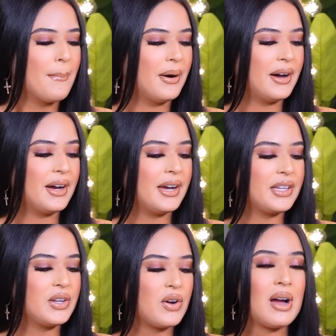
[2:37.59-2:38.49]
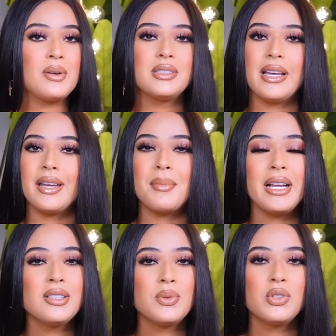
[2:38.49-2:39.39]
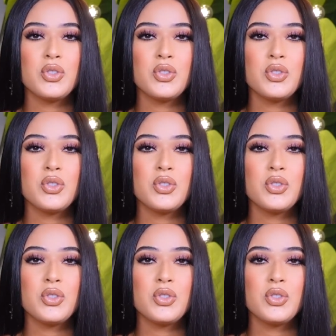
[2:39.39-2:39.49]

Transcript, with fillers: but you know, I was like, might as well